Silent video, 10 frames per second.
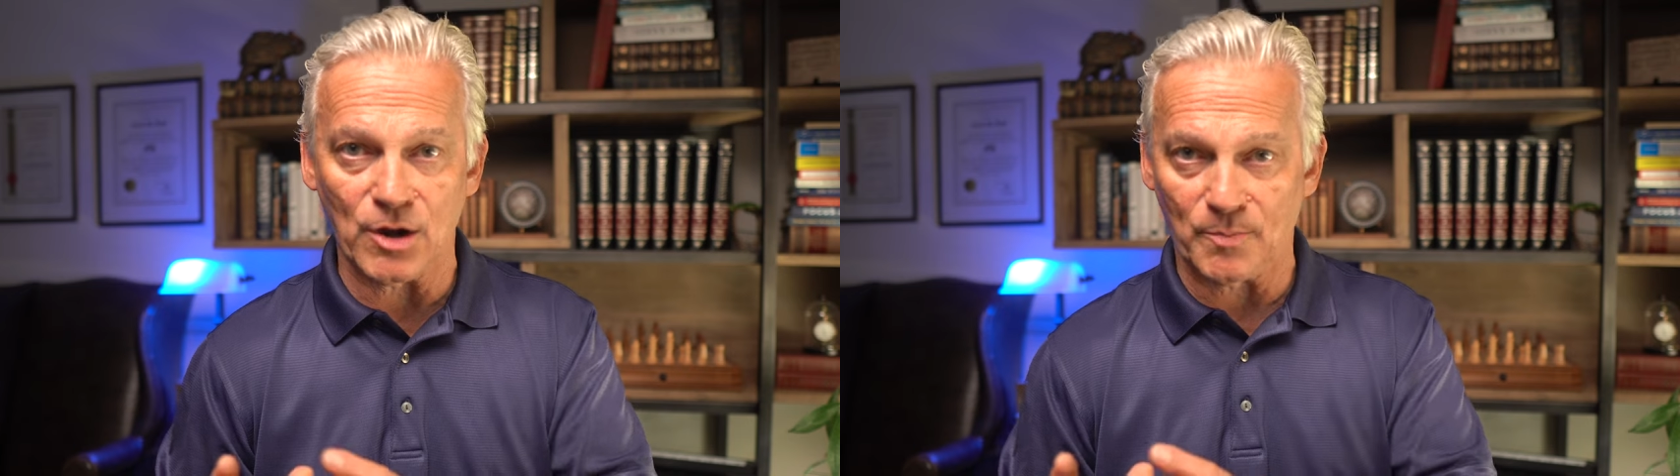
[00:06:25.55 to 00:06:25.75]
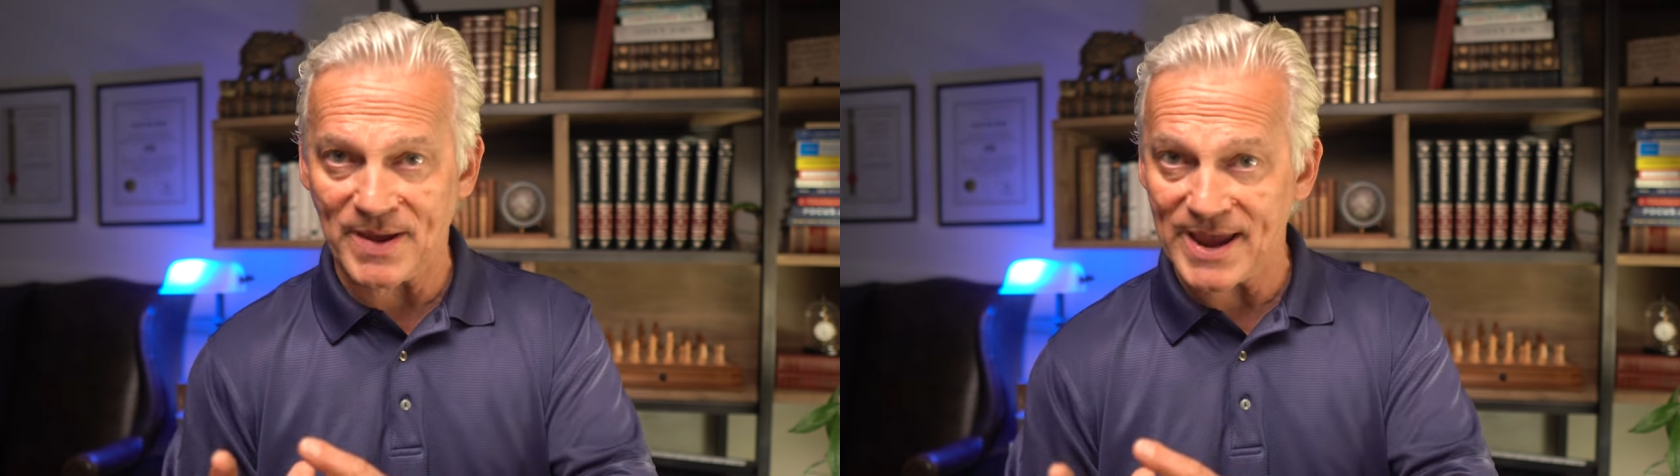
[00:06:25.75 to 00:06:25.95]

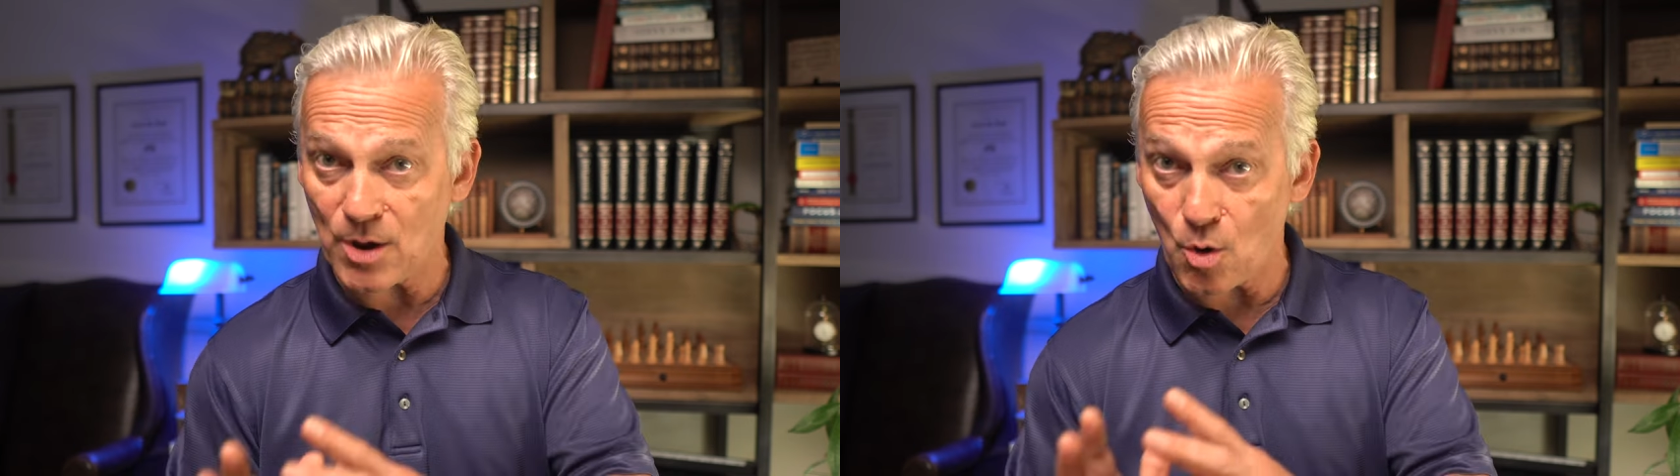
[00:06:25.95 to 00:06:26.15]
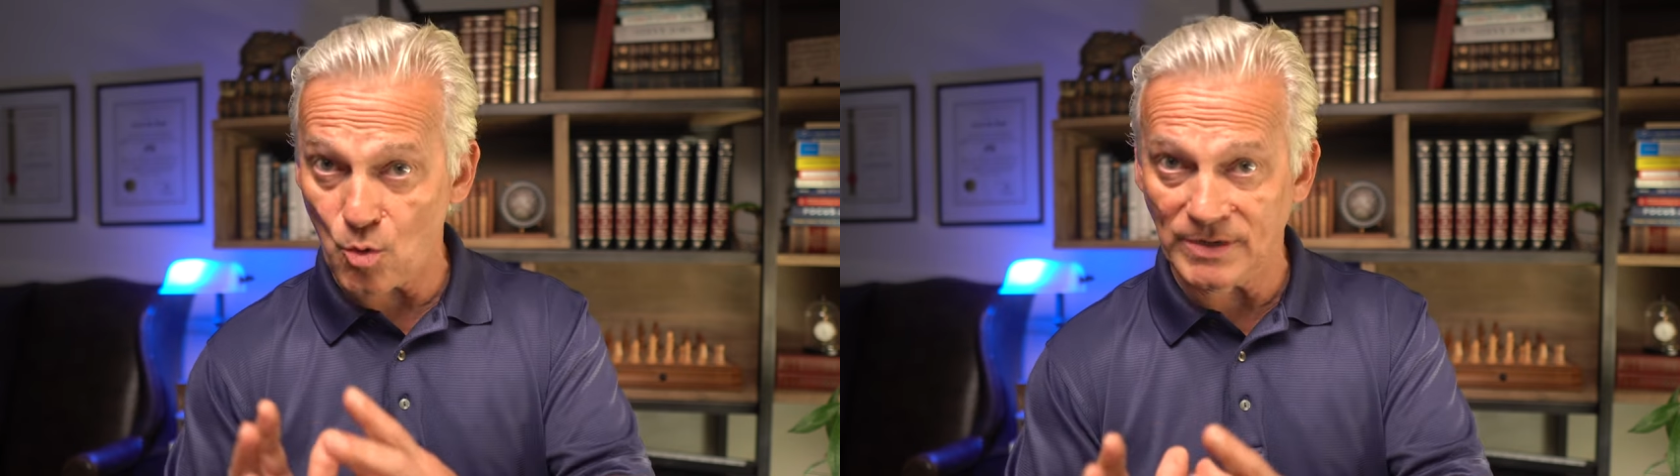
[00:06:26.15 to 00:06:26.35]
are
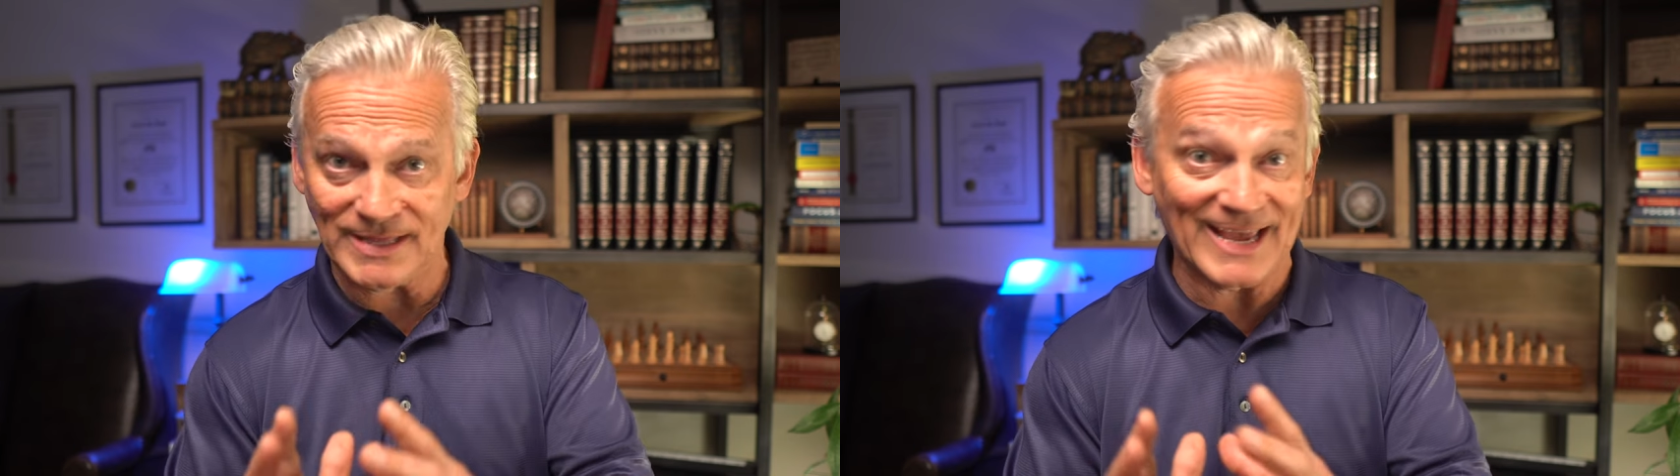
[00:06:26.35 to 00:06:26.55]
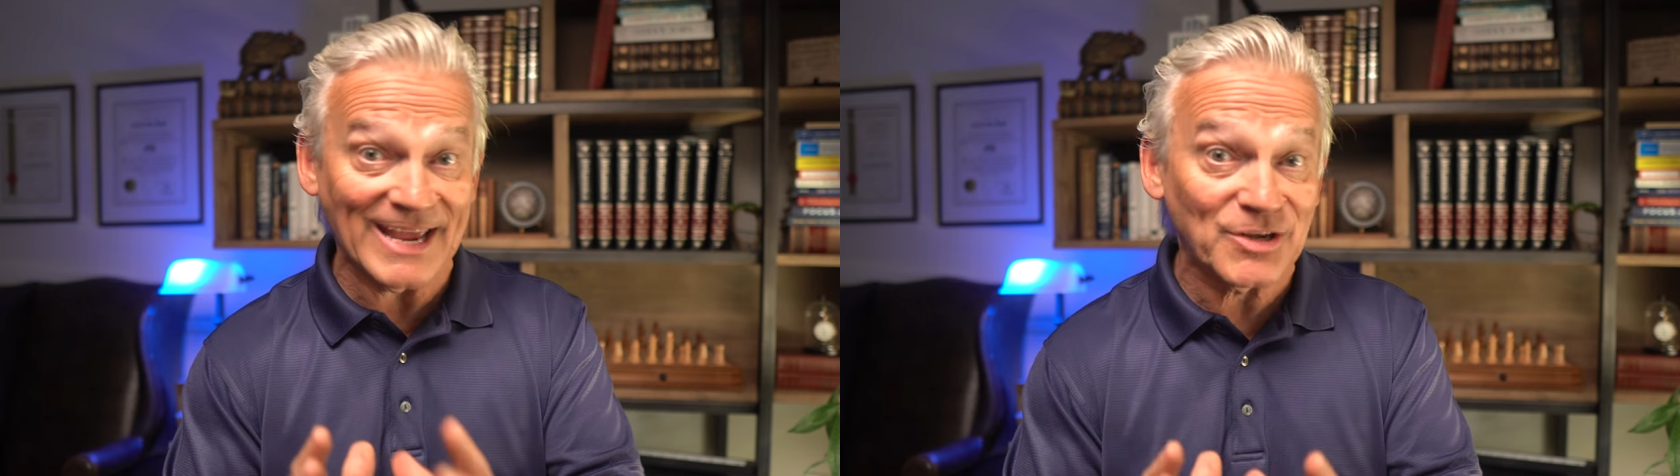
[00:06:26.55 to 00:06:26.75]
paying only
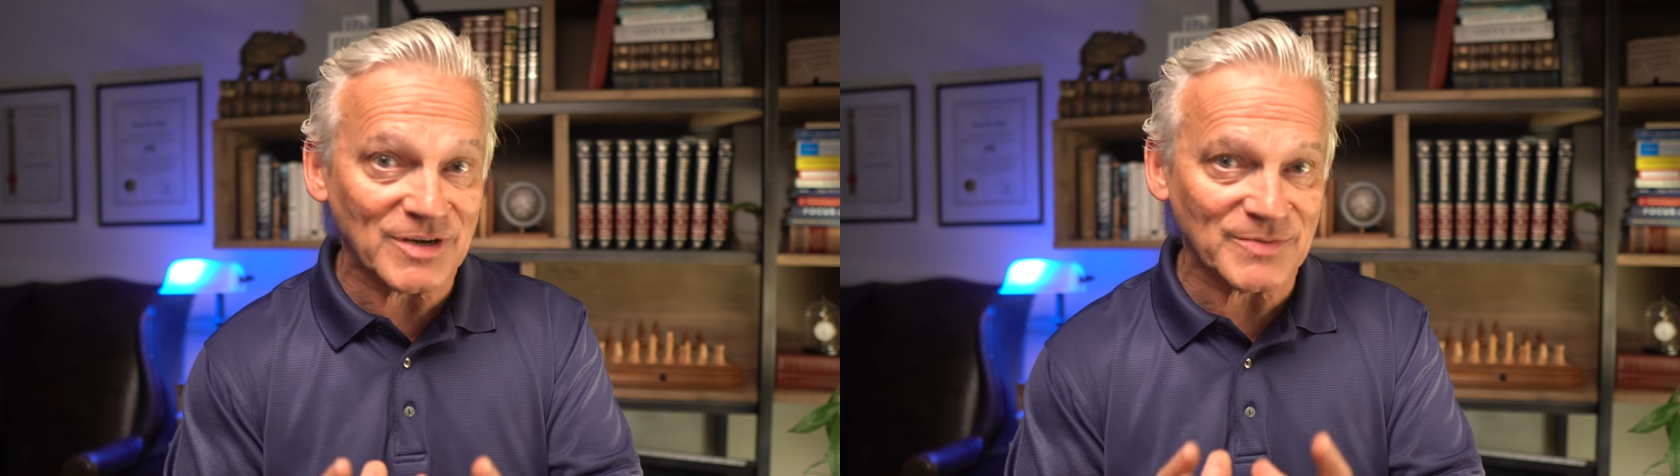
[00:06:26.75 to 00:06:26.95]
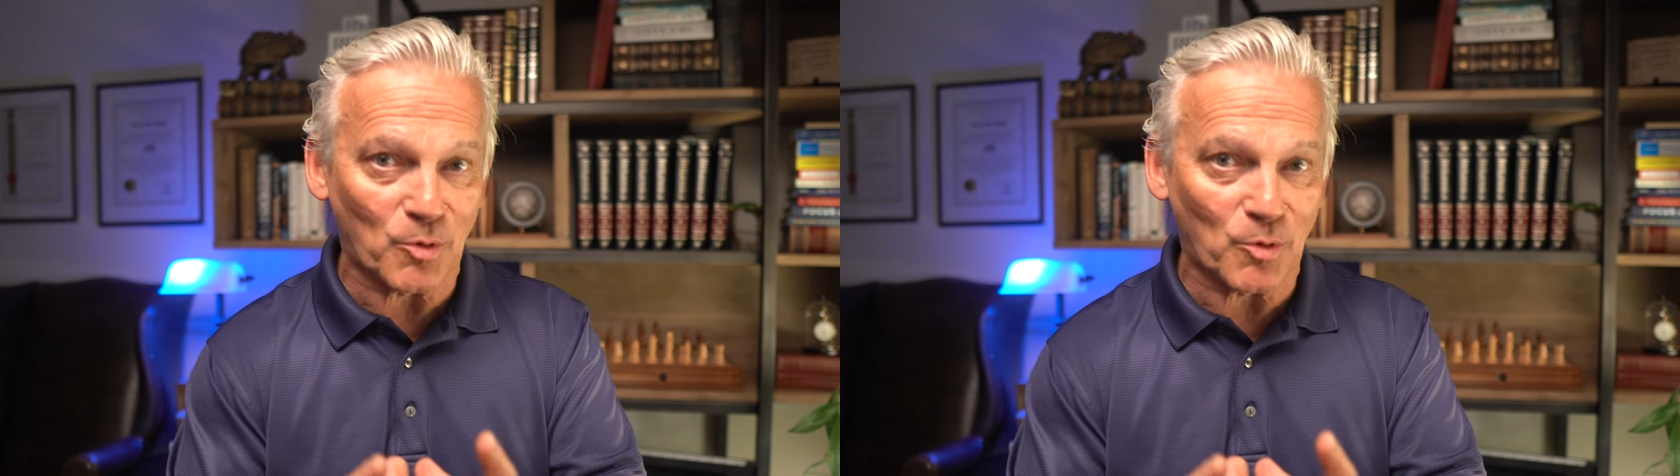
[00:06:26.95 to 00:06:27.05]
the interest